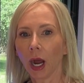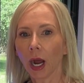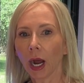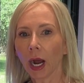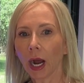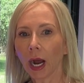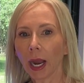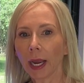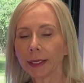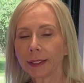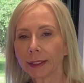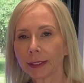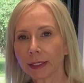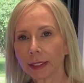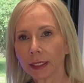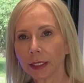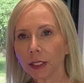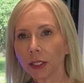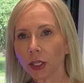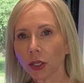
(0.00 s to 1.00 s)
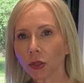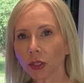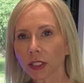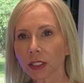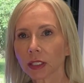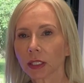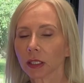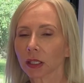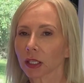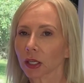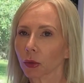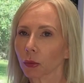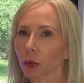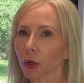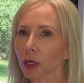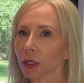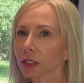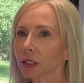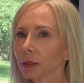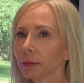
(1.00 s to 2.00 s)
I did notice that there
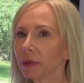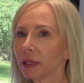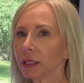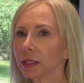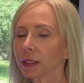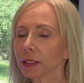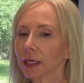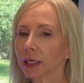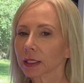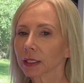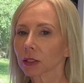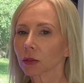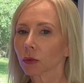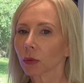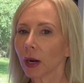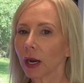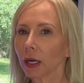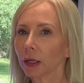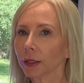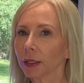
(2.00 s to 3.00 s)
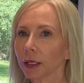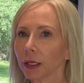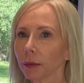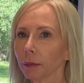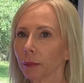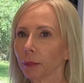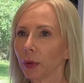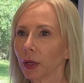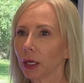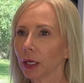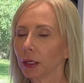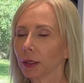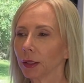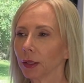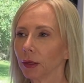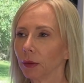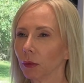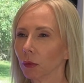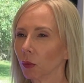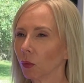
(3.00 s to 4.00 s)
were some insects around it, but
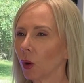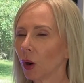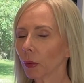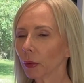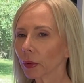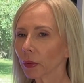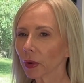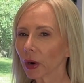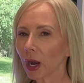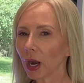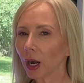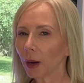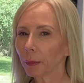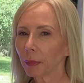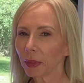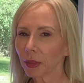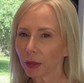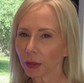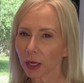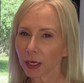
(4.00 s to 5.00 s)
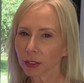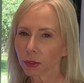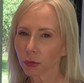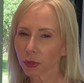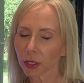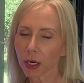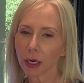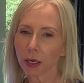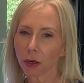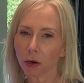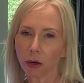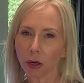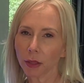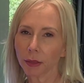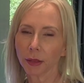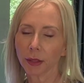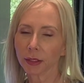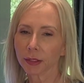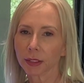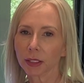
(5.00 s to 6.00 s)
while we were up and the lights were kind of on
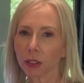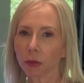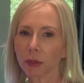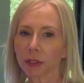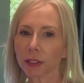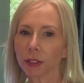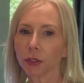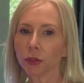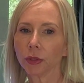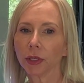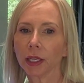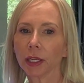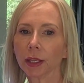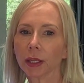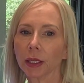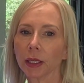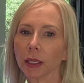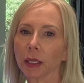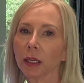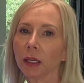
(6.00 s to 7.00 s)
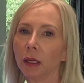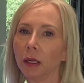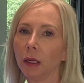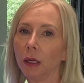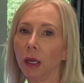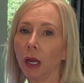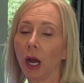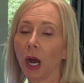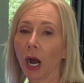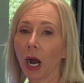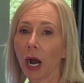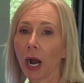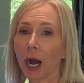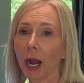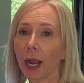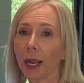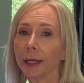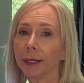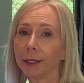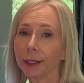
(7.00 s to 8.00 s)
and it still wasn't doing anything,
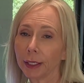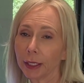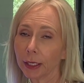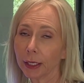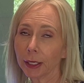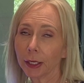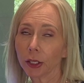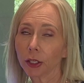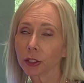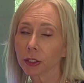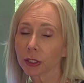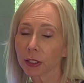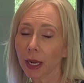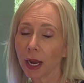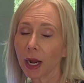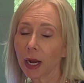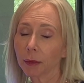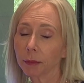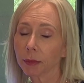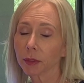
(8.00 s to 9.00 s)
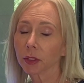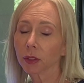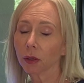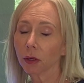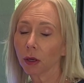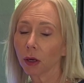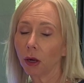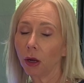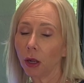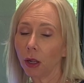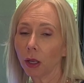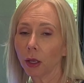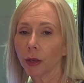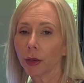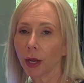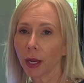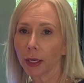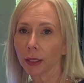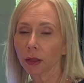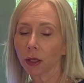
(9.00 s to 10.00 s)
I did hear zaps all
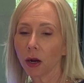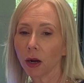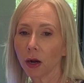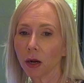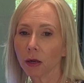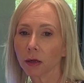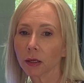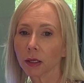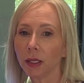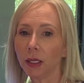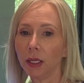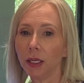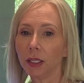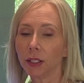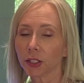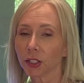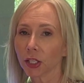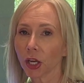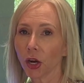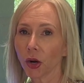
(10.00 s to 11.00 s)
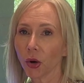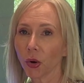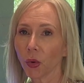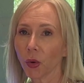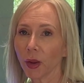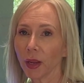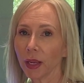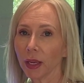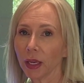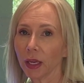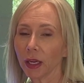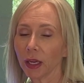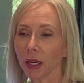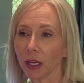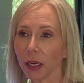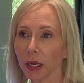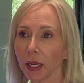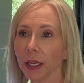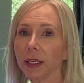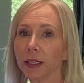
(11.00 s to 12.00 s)
night long. So
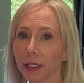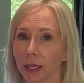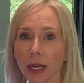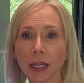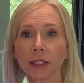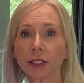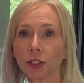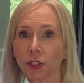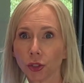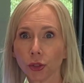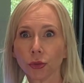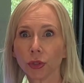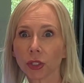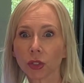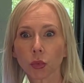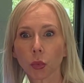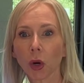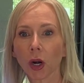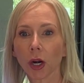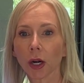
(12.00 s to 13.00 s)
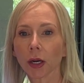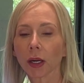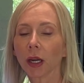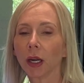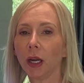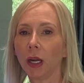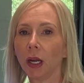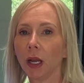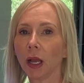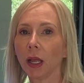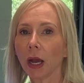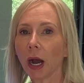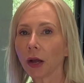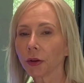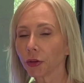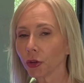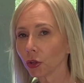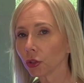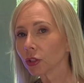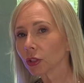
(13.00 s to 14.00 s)
it does do its work. How
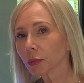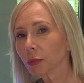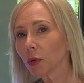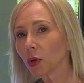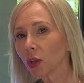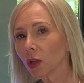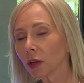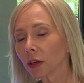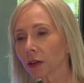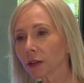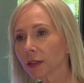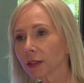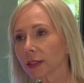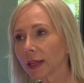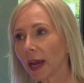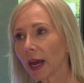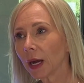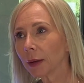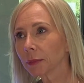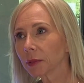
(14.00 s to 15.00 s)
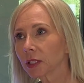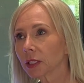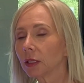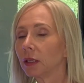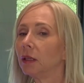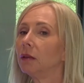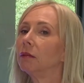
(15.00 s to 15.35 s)
noticeable are the zaps?